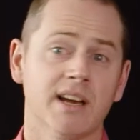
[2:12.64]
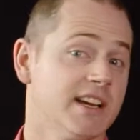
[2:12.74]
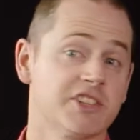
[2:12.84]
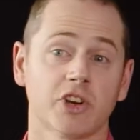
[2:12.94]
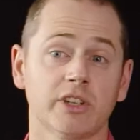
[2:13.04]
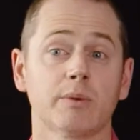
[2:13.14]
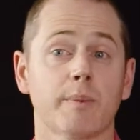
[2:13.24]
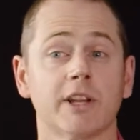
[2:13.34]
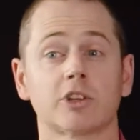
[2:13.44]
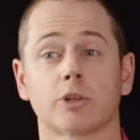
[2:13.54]
It is only when
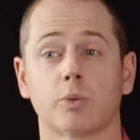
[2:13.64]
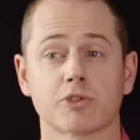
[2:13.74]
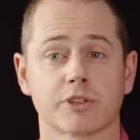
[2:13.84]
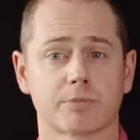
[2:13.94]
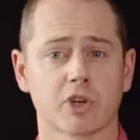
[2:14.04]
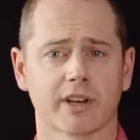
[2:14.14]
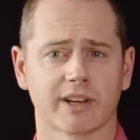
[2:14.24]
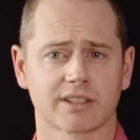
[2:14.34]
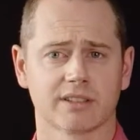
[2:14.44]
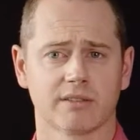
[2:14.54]
we look towards the
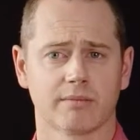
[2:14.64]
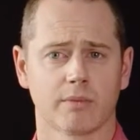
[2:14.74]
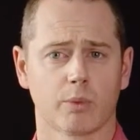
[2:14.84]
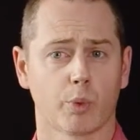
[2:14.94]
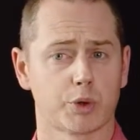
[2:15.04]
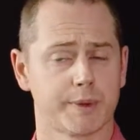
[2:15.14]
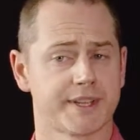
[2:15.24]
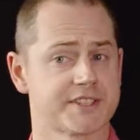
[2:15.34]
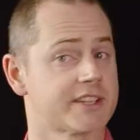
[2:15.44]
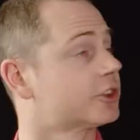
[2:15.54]
product, which we can
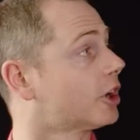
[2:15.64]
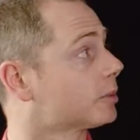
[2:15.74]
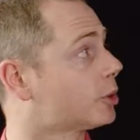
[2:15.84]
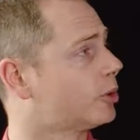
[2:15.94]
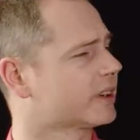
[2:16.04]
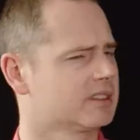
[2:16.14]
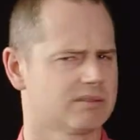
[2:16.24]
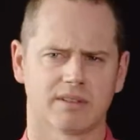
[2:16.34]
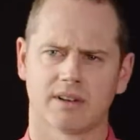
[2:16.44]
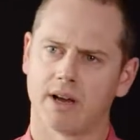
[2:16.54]
see in the top corner,
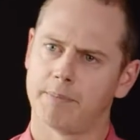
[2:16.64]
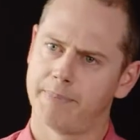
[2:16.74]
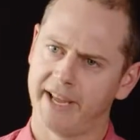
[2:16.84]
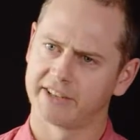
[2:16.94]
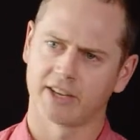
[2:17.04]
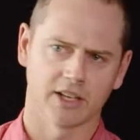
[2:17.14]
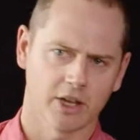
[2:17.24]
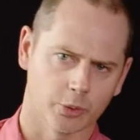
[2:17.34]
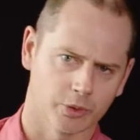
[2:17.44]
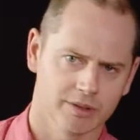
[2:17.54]
a pet
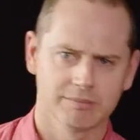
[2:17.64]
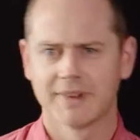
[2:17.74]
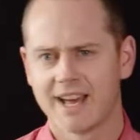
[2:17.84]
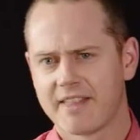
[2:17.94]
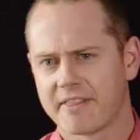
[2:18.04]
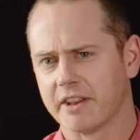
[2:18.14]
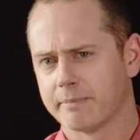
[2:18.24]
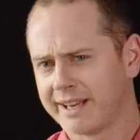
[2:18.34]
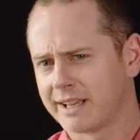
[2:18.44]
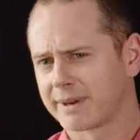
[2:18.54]
cologne, that the
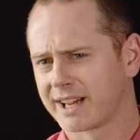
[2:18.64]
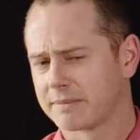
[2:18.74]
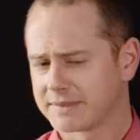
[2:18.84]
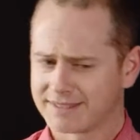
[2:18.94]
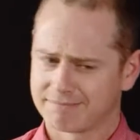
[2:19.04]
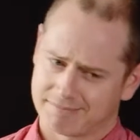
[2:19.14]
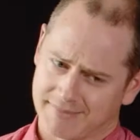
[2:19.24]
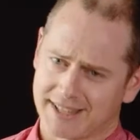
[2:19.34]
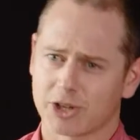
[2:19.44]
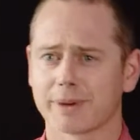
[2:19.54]
meaning becomes
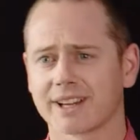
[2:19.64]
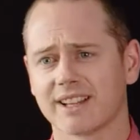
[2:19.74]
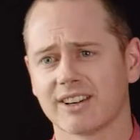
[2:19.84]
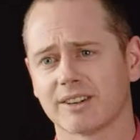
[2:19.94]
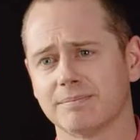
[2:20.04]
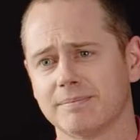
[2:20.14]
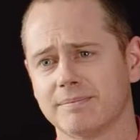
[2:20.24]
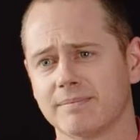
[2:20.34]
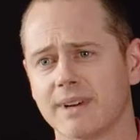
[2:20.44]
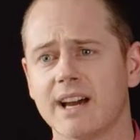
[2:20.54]
a little bit clearer.
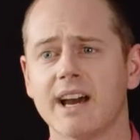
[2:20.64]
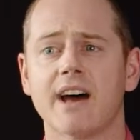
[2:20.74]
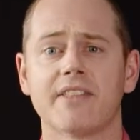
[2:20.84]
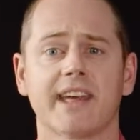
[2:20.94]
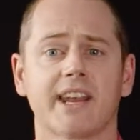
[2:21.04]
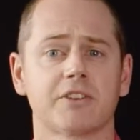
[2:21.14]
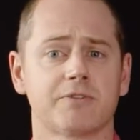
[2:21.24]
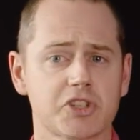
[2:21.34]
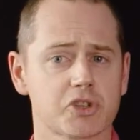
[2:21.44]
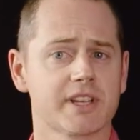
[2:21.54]
The ad is
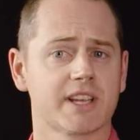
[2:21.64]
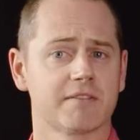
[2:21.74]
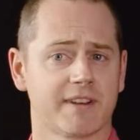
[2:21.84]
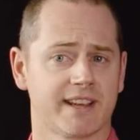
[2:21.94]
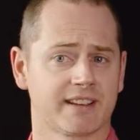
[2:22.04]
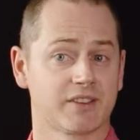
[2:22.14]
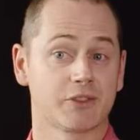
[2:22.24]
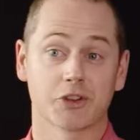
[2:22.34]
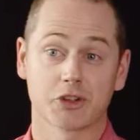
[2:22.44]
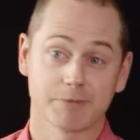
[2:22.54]
visually conveying the
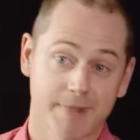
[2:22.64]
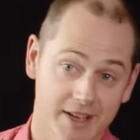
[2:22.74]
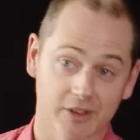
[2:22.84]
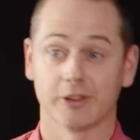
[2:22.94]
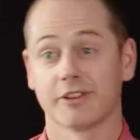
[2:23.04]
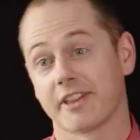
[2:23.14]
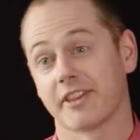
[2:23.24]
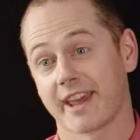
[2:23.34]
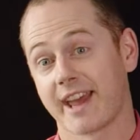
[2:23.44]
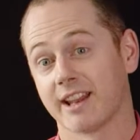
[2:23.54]
smell that the
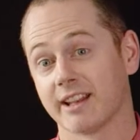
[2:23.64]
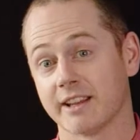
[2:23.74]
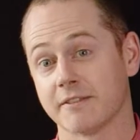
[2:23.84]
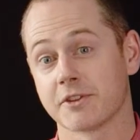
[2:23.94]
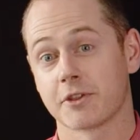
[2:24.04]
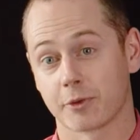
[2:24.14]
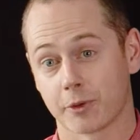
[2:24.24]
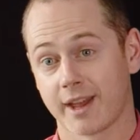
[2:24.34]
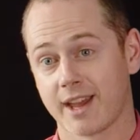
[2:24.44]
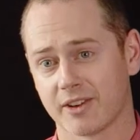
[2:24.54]
cat leaves through the
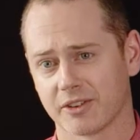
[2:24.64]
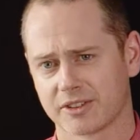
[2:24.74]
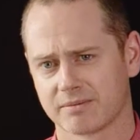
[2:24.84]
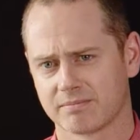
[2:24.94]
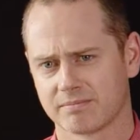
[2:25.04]
house.